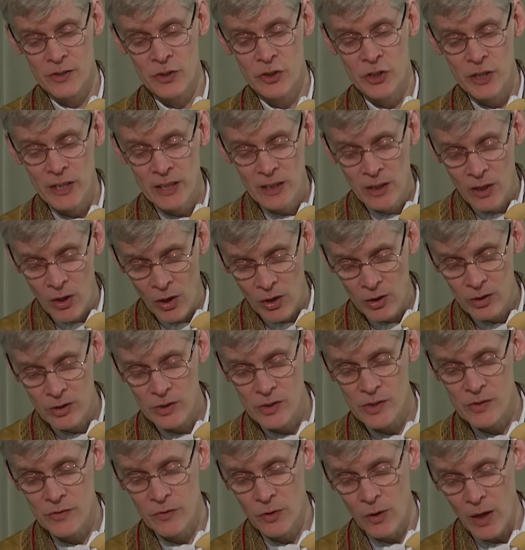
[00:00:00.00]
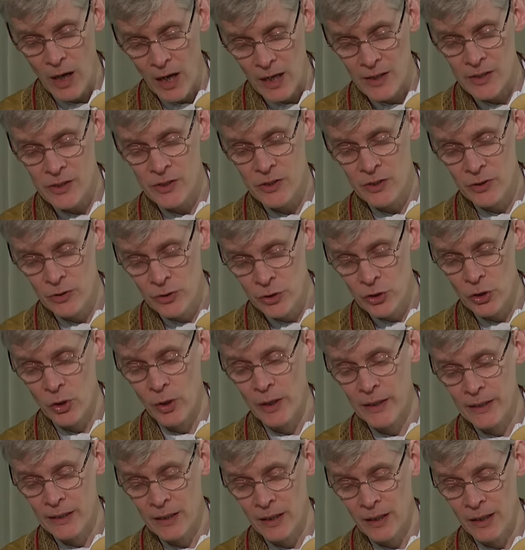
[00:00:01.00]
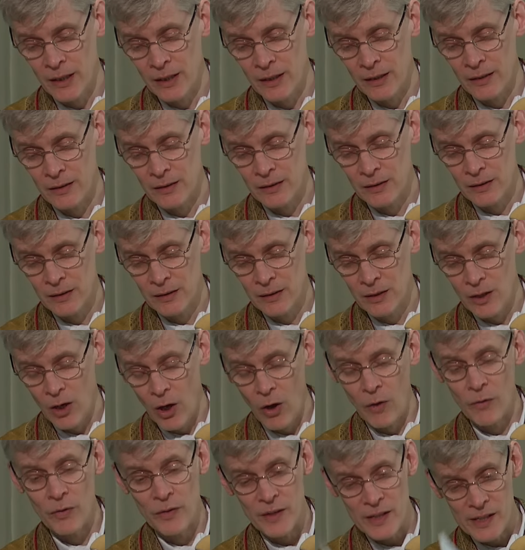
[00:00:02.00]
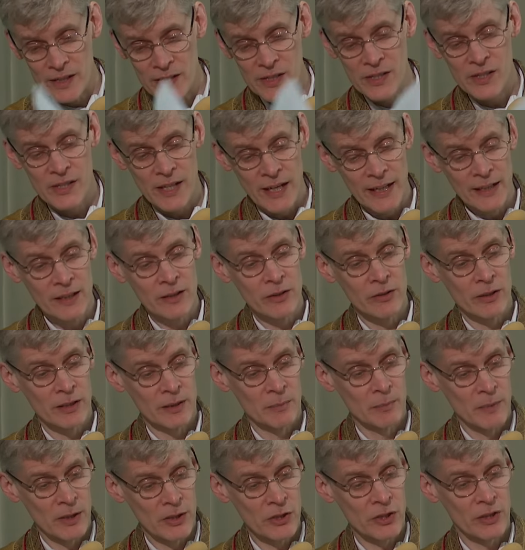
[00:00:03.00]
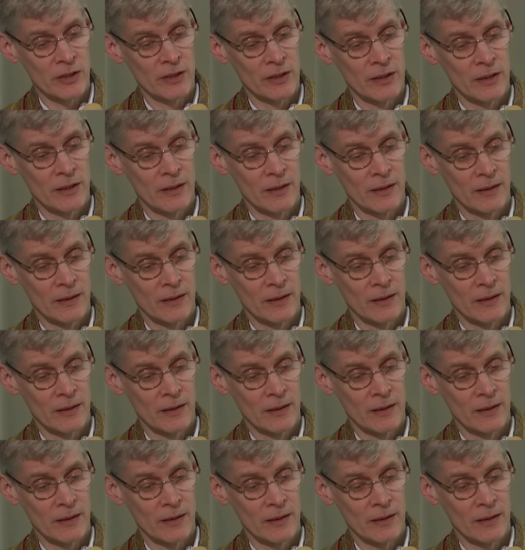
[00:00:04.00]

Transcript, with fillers: she longs for us to join her on this sacred mission.